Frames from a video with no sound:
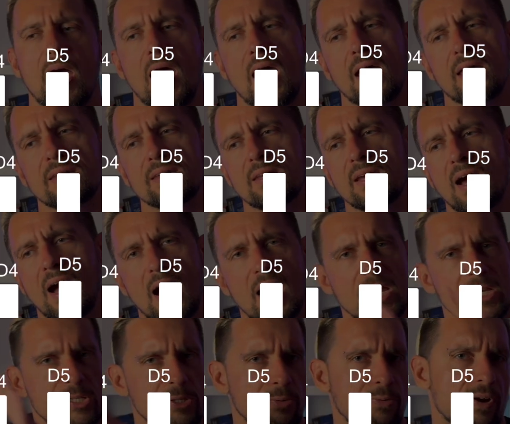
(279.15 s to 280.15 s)
and the
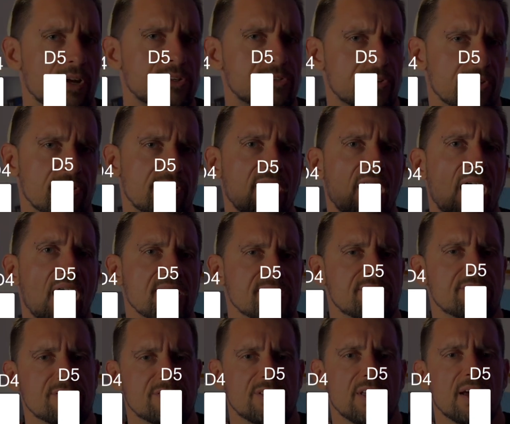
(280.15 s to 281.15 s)
highest ones on the
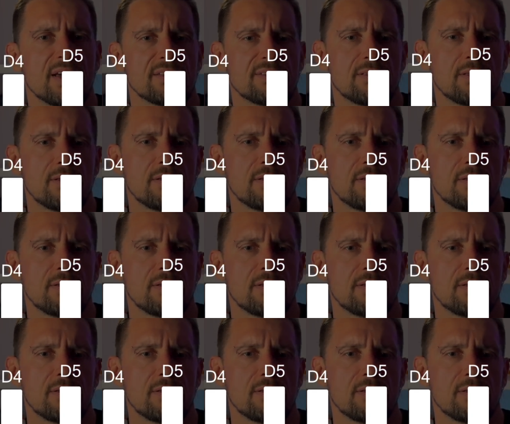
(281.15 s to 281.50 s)
other side.